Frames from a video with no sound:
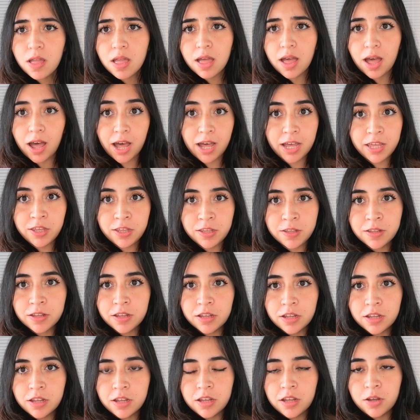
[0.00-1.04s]
I
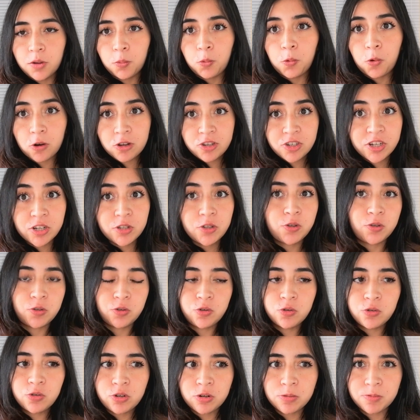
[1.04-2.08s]
watch a
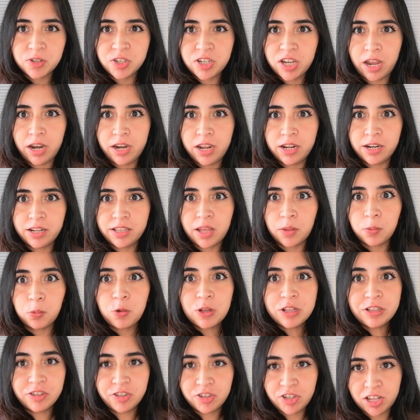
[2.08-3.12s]
YouTube channel that will
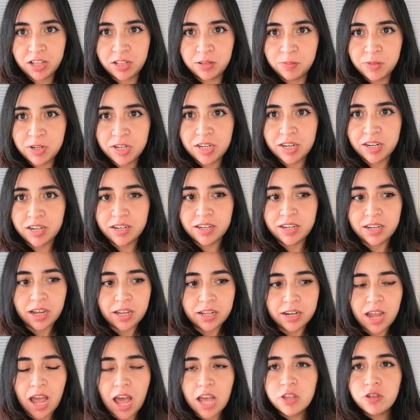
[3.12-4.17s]
tell me that
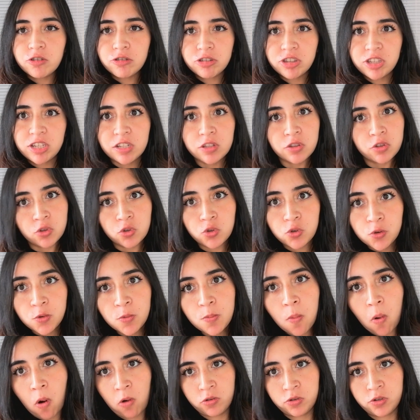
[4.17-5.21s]
I just need 2
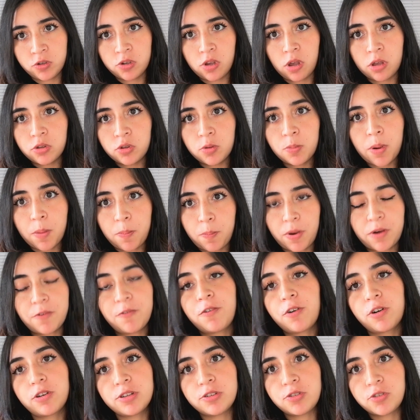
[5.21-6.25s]
months to prepare
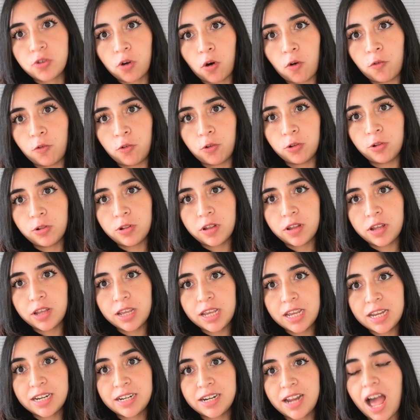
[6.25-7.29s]
for the TOEFL,
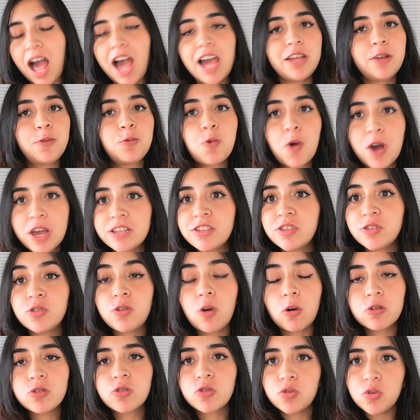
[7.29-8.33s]
and I waste
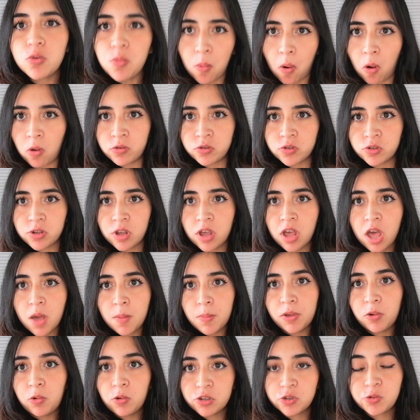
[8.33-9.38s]
those 2 months
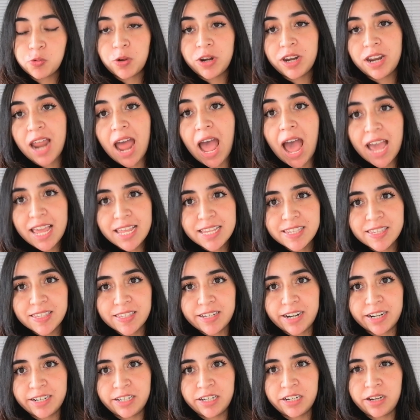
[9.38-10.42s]
because when I
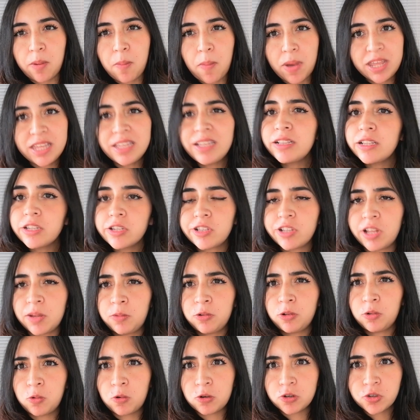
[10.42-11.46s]
started my English level
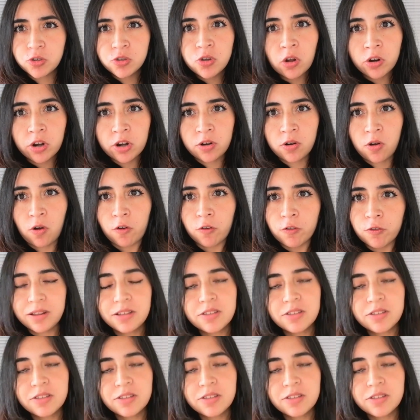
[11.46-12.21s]
was not enough.